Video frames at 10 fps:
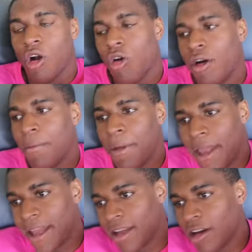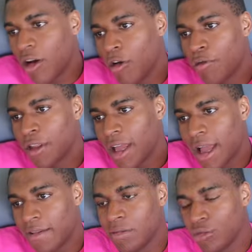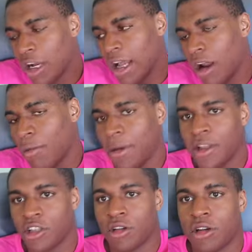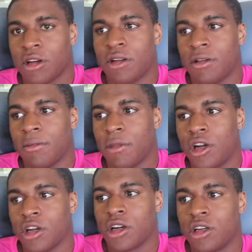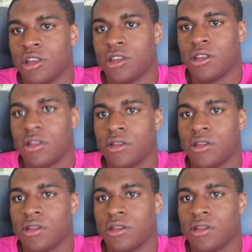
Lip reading: Or a pen. Hopefully I have some dried out pens or markers.